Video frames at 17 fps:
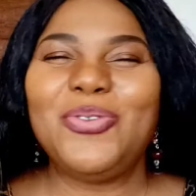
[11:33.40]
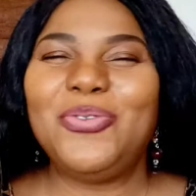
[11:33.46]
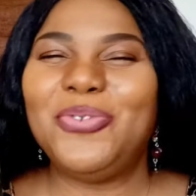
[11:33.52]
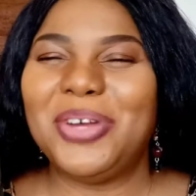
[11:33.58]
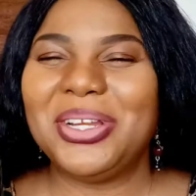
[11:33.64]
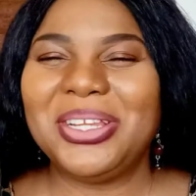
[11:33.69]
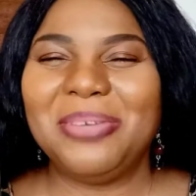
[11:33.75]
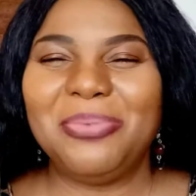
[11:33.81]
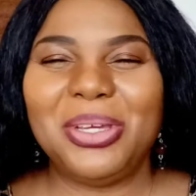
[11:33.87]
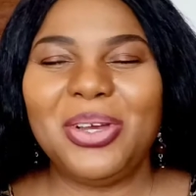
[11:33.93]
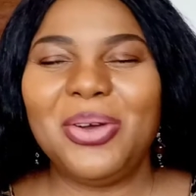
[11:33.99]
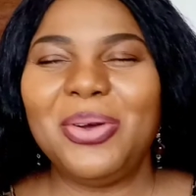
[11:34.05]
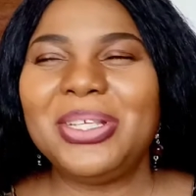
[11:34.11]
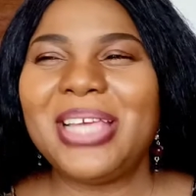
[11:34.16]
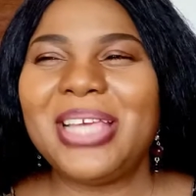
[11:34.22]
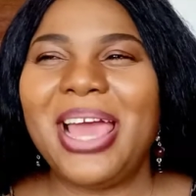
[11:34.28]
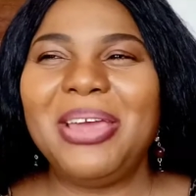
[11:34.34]
so funny
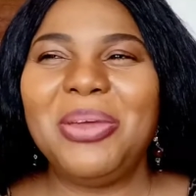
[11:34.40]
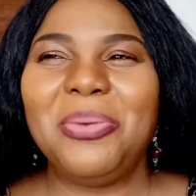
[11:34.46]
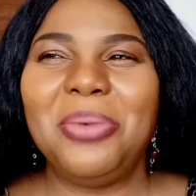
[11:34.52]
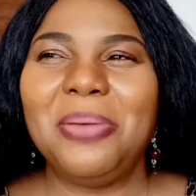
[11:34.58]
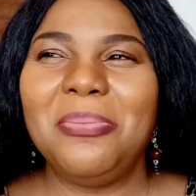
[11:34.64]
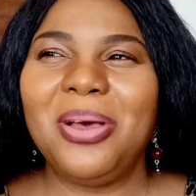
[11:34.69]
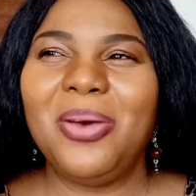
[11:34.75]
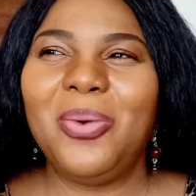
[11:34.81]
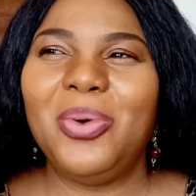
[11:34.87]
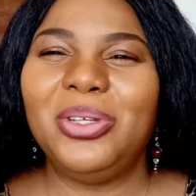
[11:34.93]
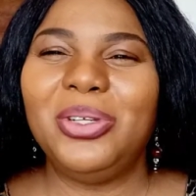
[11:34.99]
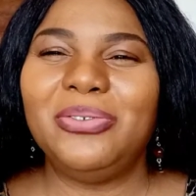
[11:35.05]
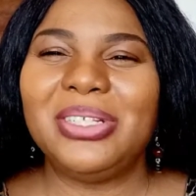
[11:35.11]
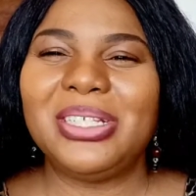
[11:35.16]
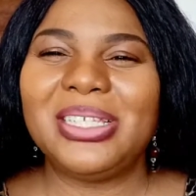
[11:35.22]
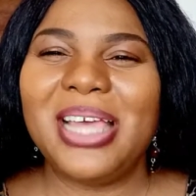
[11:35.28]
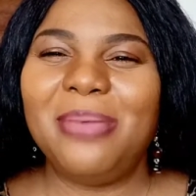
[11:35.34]
because I remember one
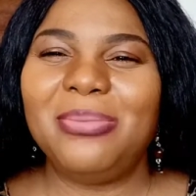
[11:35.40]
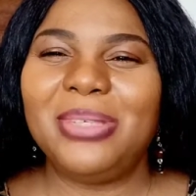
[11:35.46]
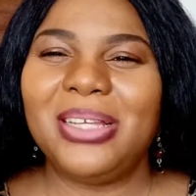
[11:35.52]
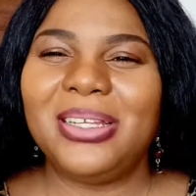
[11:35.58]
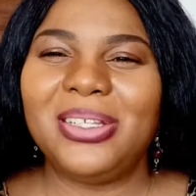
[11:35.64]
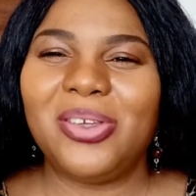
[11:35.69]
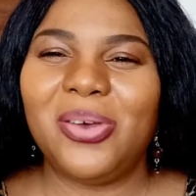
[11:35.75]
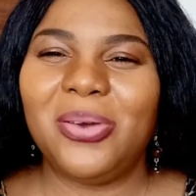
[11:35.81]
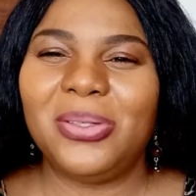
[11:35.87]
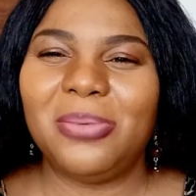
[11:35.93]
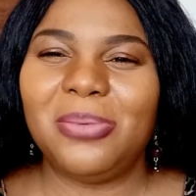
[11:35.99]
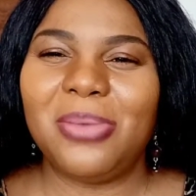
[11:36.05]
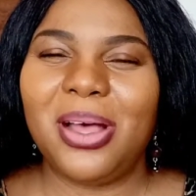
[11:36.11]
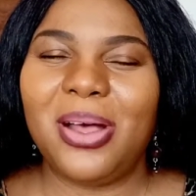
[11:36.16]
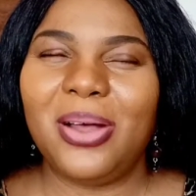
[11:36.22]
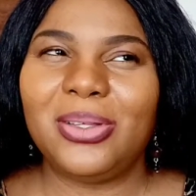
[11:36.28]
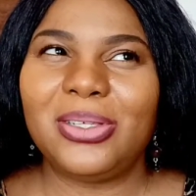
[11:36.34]
of the times that they talked
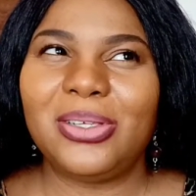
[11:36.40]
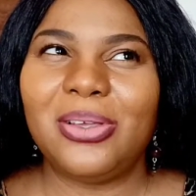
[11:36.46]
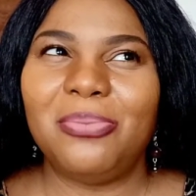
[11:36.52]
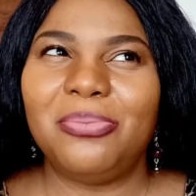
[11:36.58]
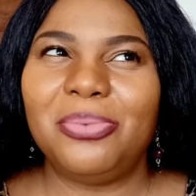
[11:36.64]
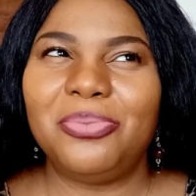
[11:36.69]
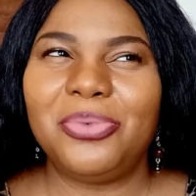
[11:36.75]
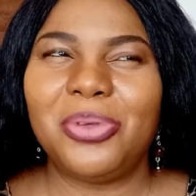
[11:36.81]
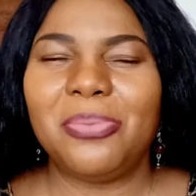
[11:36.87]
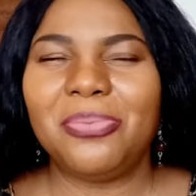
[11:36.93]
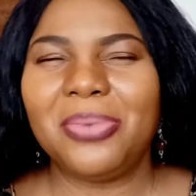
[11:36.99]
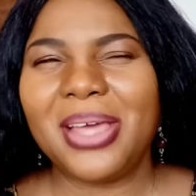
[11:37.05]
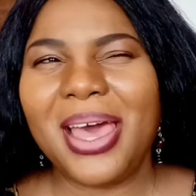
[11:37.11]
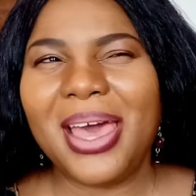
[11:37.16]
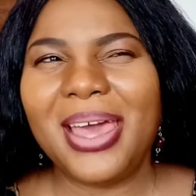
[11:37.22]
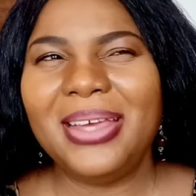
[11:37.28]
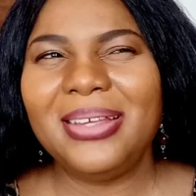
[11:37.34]
about some
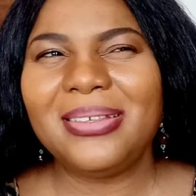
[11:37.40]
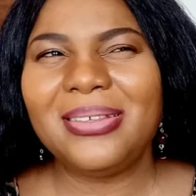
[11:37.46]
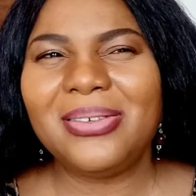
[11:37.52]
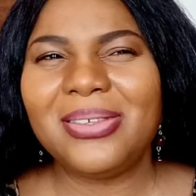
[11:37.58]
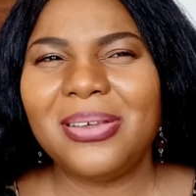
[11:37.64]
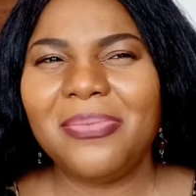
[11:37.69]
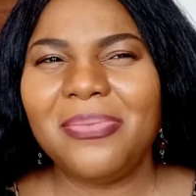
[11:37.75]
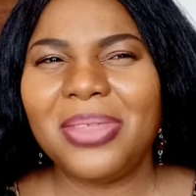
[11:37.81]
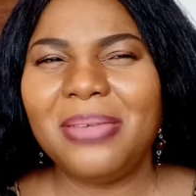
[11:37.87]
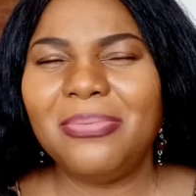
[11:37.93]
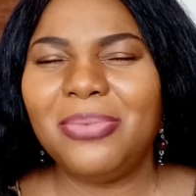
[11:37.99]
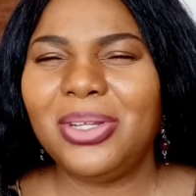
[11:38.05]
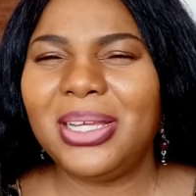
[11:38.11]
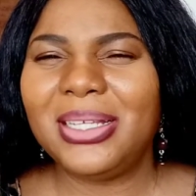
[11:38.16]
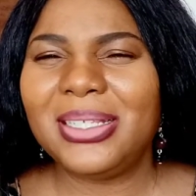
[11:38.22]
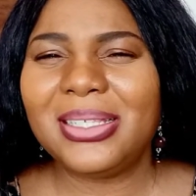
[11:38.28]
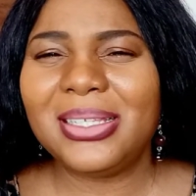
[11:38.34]
guys or something
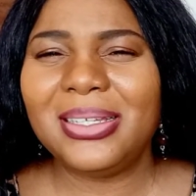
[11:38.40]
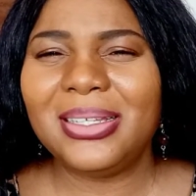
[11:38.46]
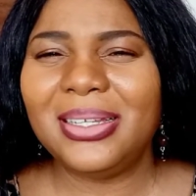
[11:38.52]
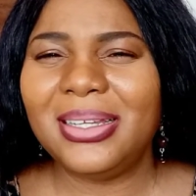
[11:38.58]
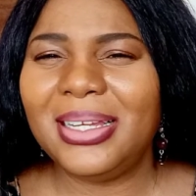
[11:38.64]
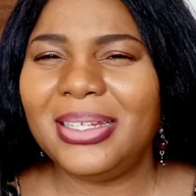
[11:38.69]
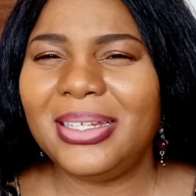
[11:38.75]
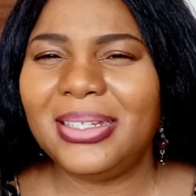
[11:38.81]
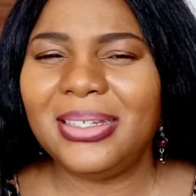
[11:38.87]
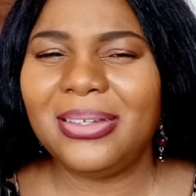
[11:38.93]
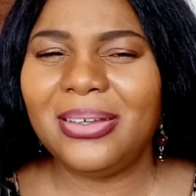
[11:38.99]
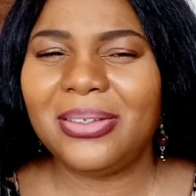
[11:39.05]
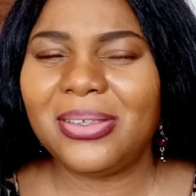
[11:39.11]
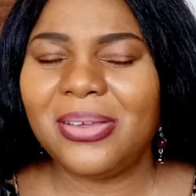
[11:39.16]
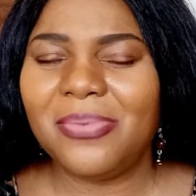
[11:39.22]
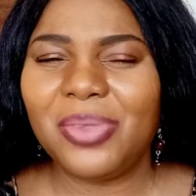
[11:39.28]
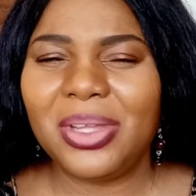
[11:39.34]
molesting a lady
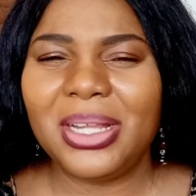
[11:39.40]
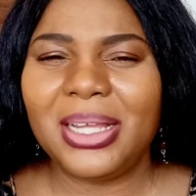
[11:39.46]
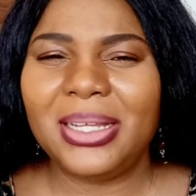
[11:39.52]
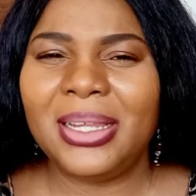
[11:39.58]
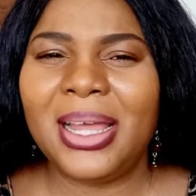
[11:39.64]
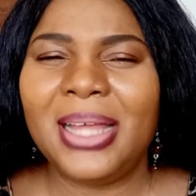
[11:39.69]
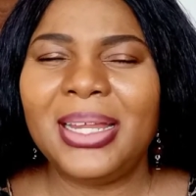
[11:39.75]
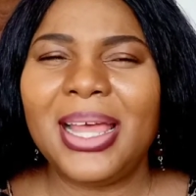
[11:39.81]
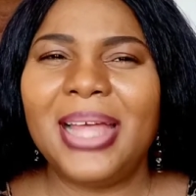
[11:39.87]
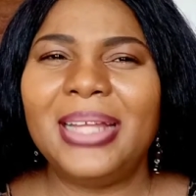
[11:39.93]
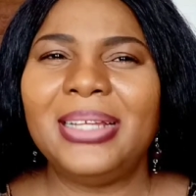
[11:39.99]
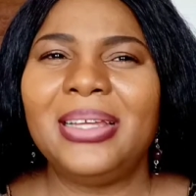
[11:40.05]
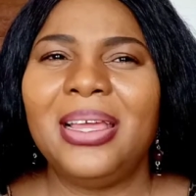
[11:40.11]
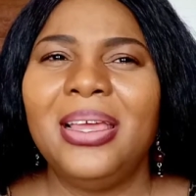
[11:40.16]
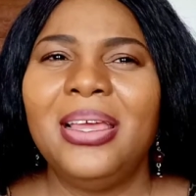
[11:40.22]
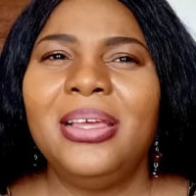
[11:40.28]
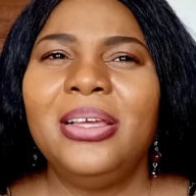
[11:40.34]
or something like that,
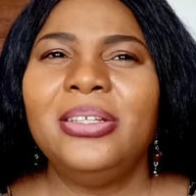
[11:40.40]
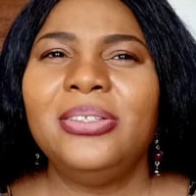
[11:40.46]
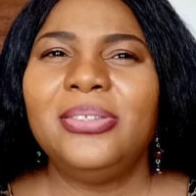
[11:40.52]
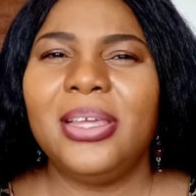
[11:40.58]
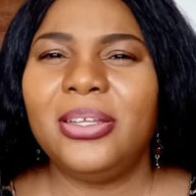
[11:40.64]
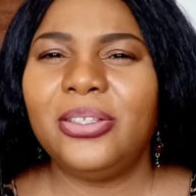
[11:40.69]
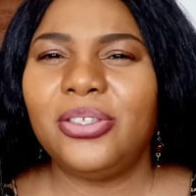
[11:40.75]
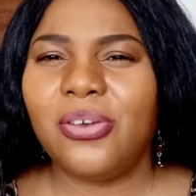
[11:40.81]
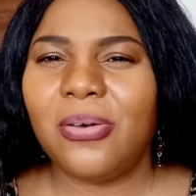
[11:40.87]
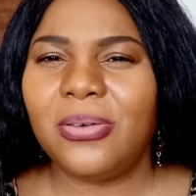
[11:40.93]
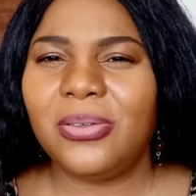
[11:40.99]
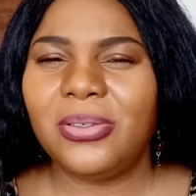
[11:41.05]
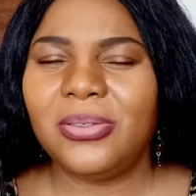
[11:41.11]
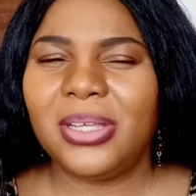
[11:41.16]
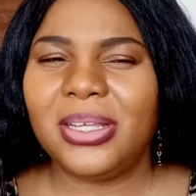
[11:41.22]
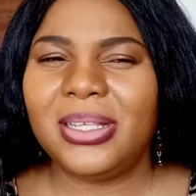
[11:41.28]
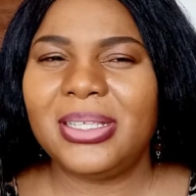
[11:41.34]
and they
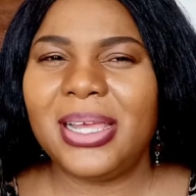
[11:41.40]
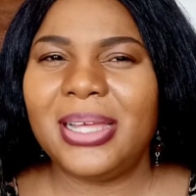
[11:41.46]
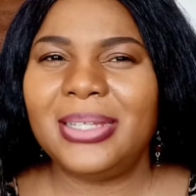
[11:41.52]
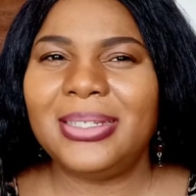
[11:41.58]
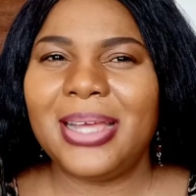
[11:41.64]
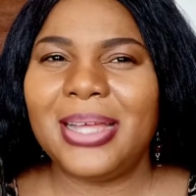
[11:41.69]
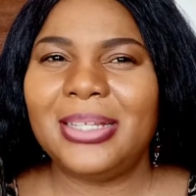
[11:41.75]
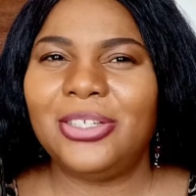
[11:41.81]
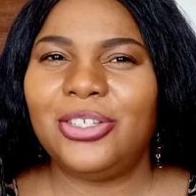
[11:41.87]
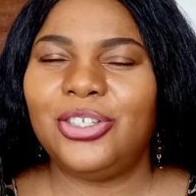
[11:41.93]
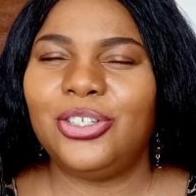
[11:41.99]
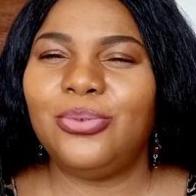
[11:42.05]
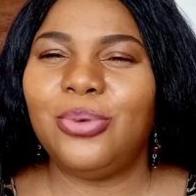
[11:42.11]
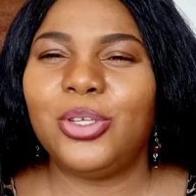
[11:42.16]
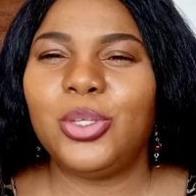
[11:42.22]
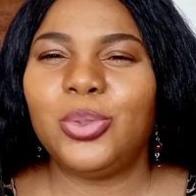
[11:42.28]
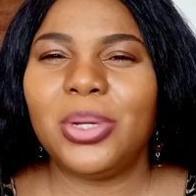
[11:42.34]
said that
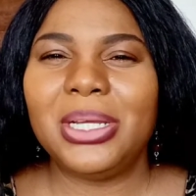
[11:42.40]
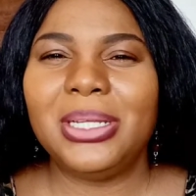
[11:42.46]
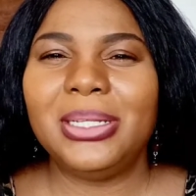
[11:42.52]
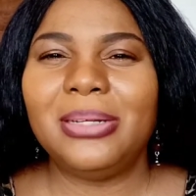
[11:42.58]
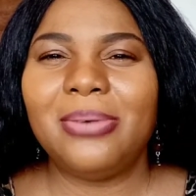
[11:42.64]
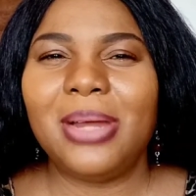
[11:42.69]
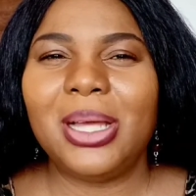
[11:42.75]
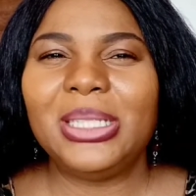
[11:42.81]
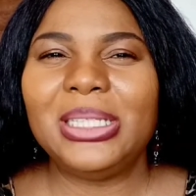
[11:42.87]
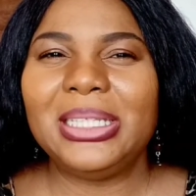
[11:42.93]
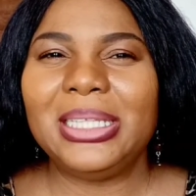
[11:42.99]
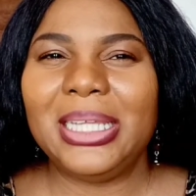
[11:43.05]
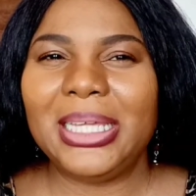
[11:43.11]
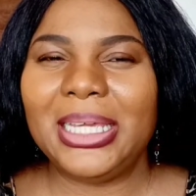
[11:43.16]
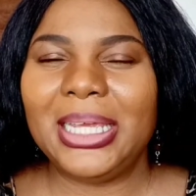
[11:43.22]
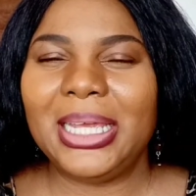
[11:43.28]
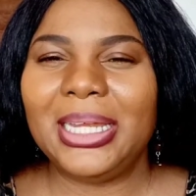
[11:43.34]
she was walking around
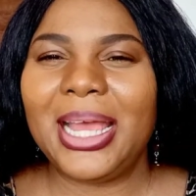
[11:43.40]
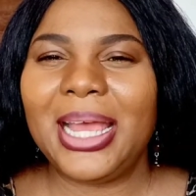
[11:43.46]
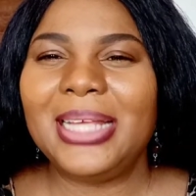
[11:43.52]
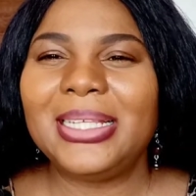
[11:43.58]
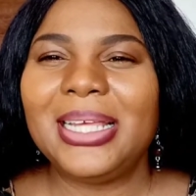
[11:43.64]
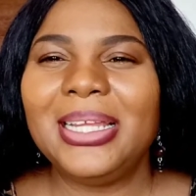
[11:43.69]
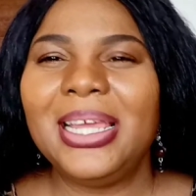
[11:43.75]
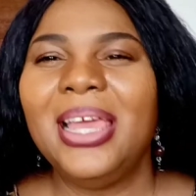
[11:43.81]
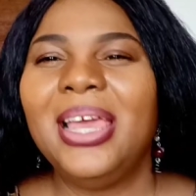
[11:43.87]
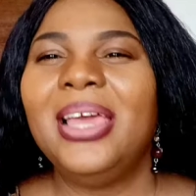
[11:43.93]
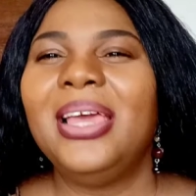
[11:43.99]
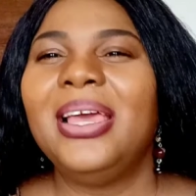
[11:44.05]
naked. I said,